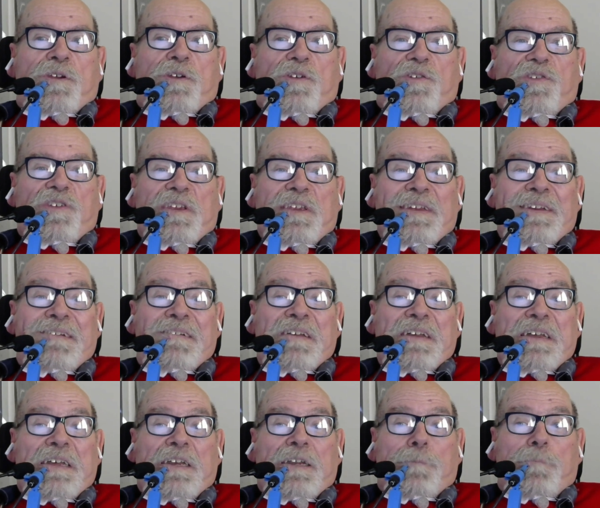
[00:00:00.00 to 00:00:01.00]
You see,
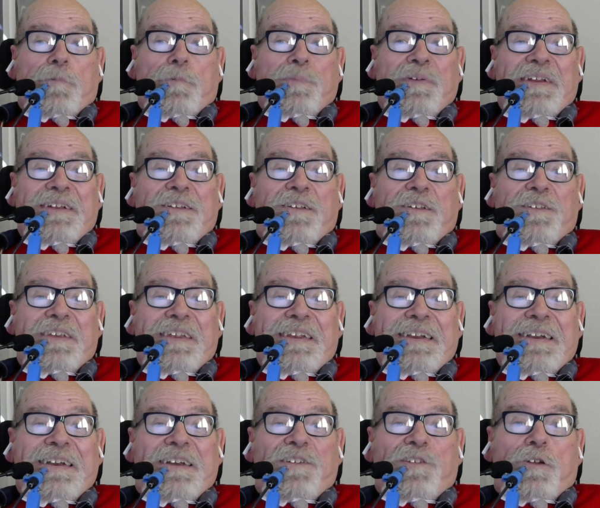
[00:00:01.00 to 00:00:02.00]
I'm a pain in the
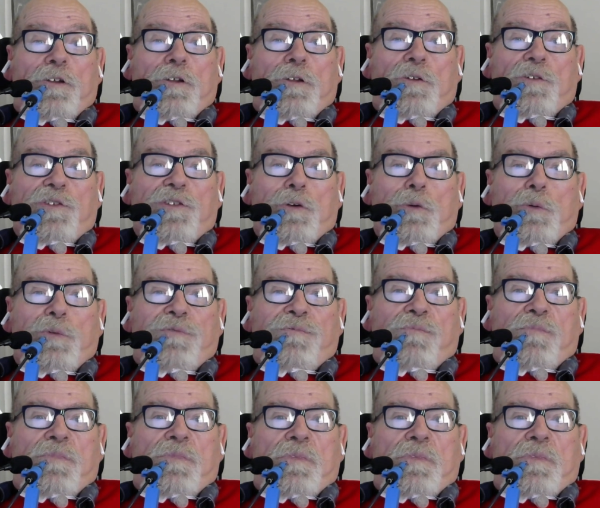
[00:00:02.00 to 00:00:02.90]
ass also.